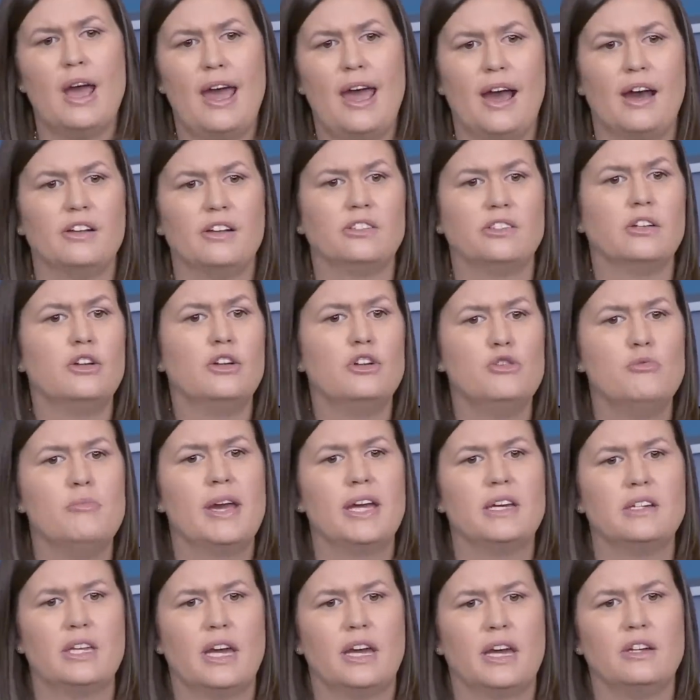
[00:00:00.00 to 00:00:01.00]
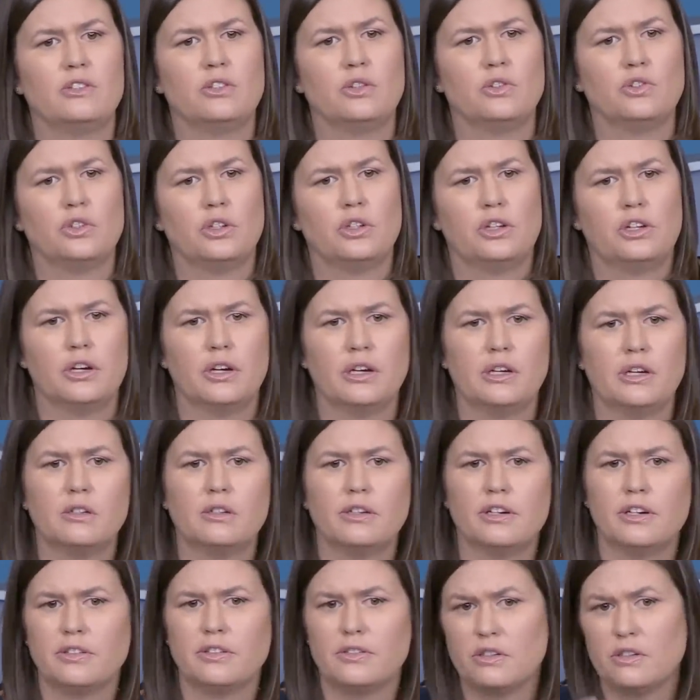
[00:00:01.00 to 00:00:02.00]
has and who maintains those security
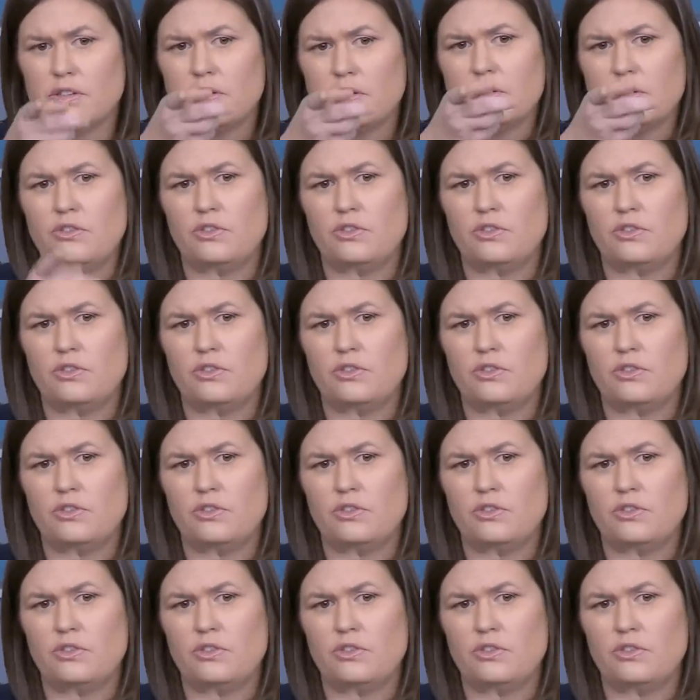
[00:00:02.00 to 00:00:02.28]
clearances.